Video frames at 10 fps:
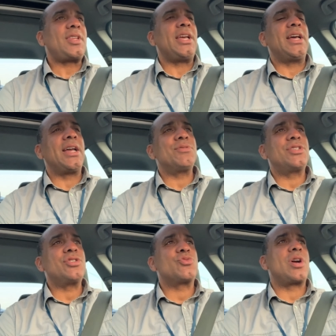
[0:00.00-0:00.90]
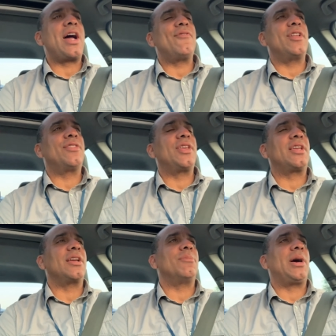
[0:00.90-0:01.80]
and I was just driving and
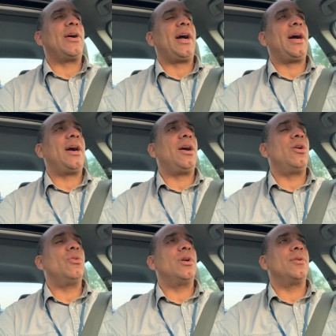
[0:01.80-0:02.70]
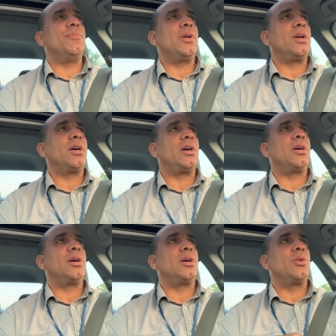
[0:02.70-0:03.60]
thinking about how, uh,
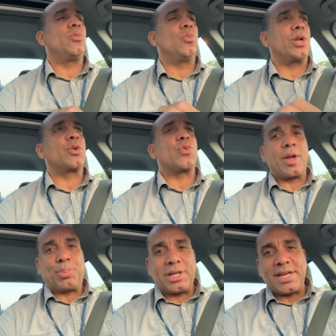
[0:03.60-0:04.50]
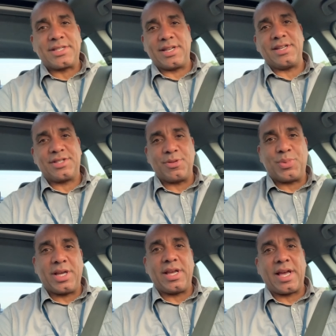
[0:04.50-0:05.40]
what a great place it is to
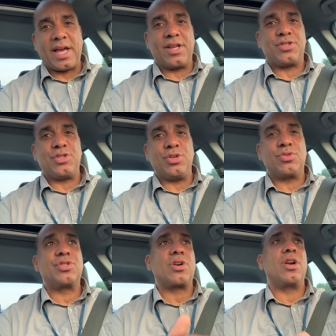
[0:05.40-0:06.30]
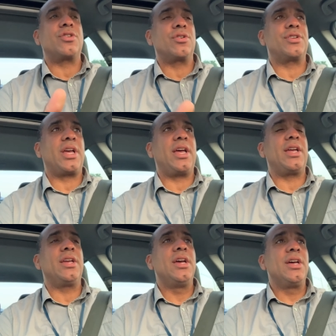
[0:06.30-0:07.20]
be as you start your
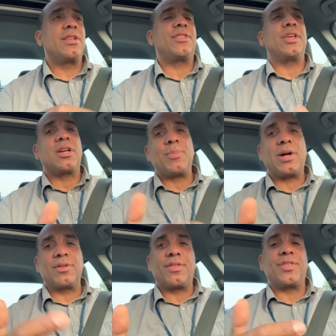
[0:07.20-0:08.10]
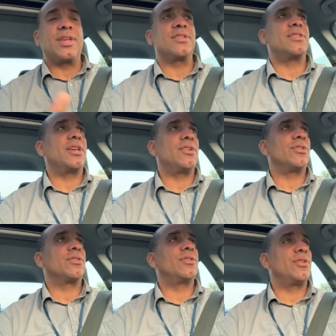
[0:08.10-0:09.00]
day to think about the things that
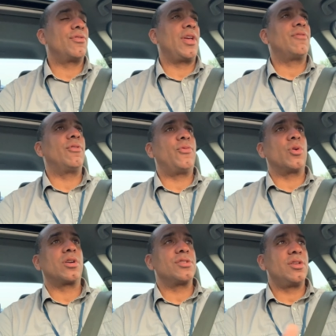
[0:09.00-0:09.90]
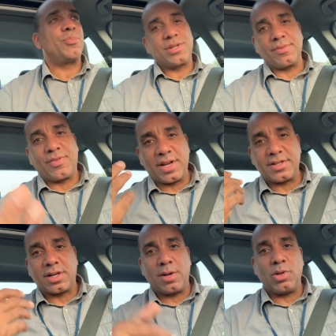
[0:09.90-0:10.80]
you're you're thankful for. Because there'll be some things that come